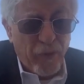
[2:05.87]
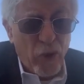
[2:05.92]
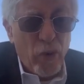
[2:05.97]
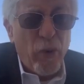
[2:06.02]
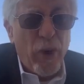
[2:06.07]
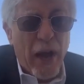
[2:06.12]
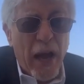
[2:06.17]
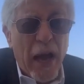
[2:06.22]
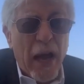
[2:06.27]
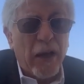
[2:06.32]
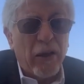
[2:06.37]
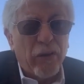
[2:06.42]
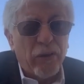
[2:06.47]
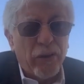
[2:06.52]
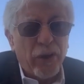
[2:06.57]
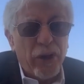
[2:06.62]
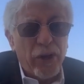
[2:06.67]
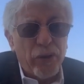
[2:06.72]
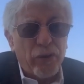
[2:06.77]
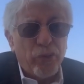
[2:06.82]
You had
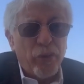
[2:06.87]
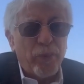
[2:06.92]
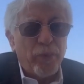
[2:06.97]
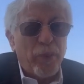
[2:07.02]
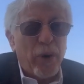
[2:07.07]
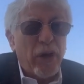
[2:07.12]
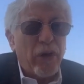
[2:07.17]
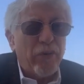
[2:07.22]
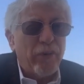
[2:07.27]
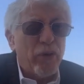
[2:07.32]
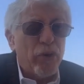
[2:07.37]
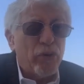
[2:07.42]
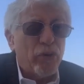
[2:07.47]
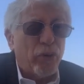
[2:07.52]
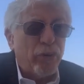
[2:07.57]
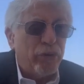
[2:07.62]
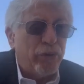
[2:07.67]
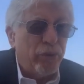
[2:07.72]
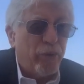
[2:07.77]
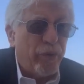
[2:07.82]
on the eastern part of the
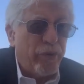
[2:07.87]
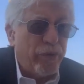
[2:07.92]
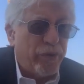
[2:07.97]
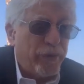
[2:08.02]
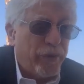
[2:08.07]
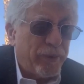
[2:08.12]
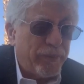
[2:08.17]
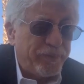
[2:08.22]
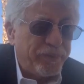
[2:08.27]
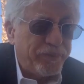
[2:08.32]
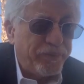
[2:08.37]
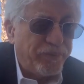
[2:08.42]
Jordan River